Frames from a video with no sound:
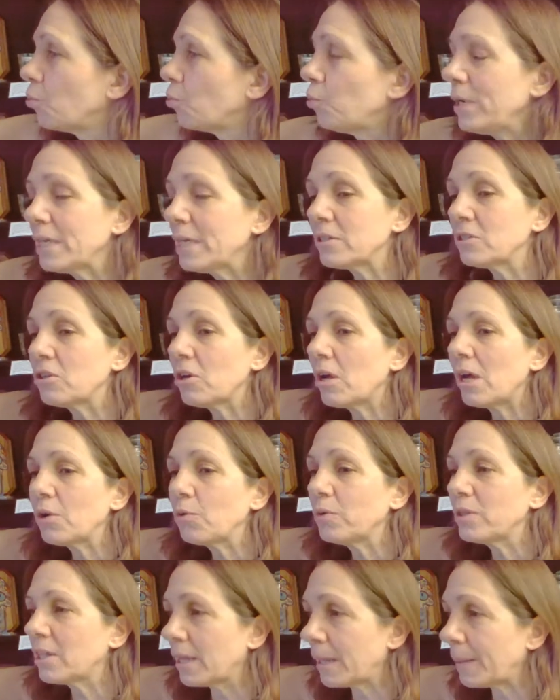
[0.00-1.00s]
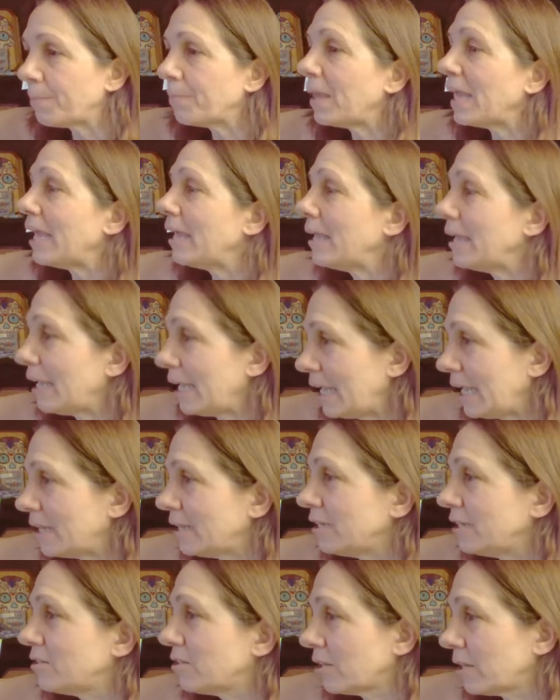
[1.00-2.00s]
We can talk with them
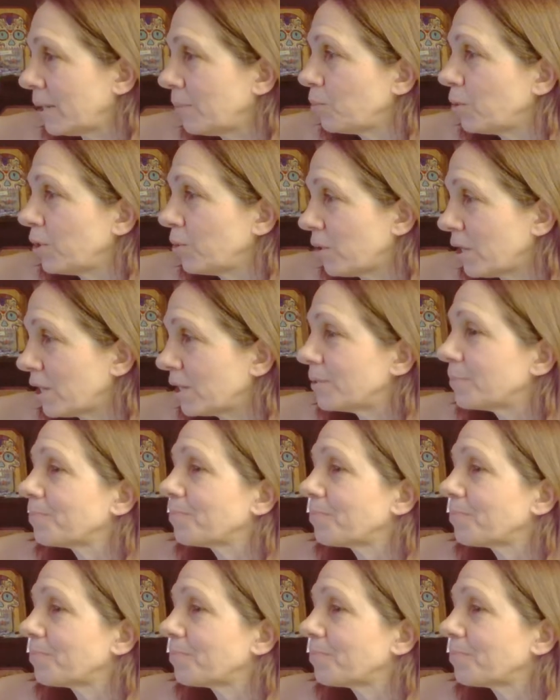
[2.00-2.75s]
anytime we want.